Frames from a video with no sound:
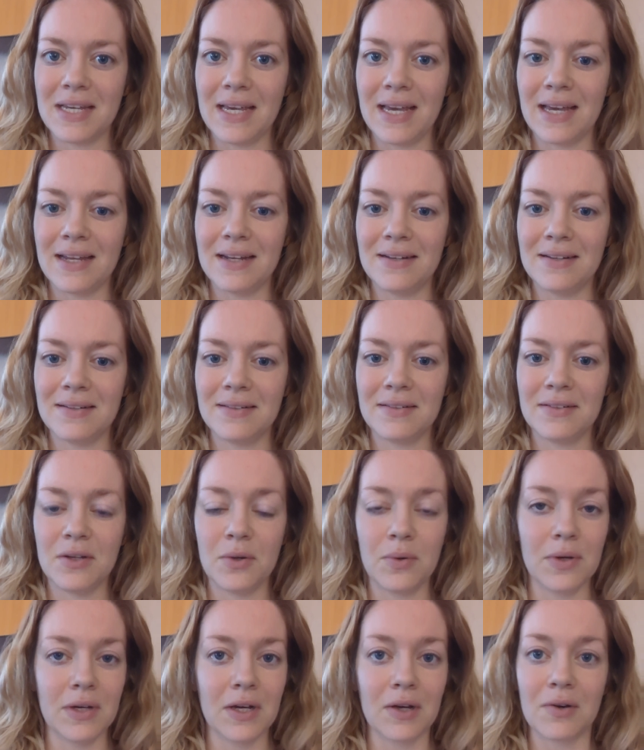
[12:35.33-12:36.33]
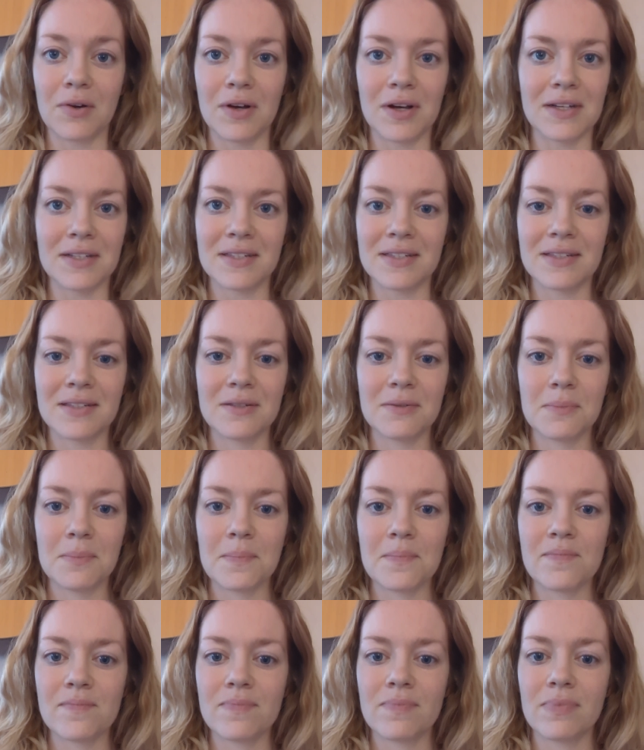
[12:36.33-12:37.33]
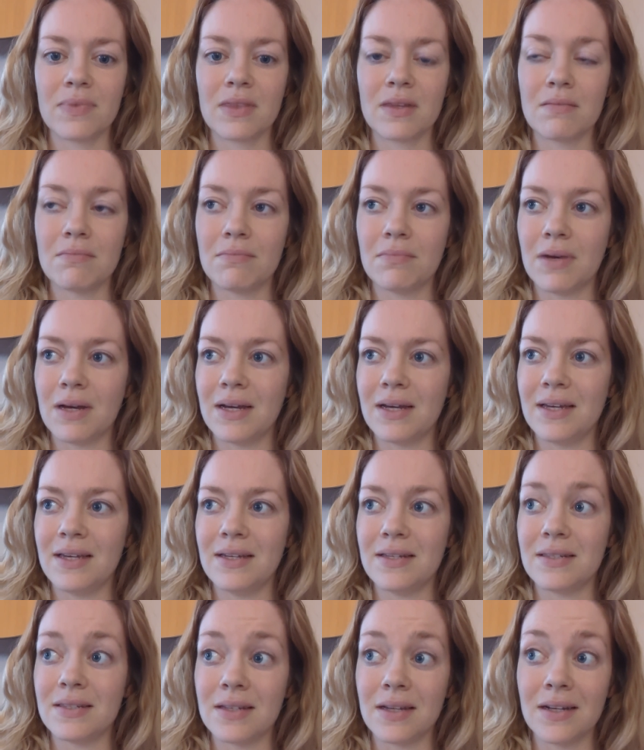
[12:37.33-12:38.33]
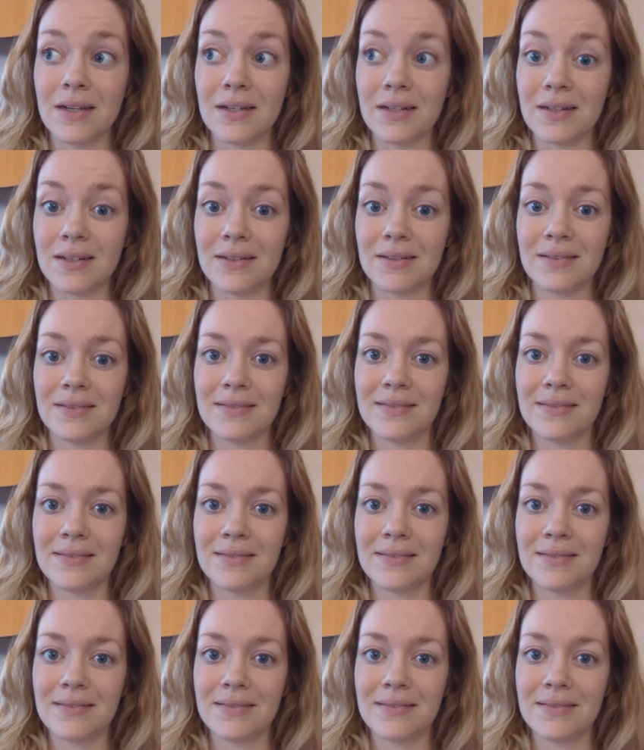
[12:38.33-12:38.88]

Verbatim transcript: and going across my sun,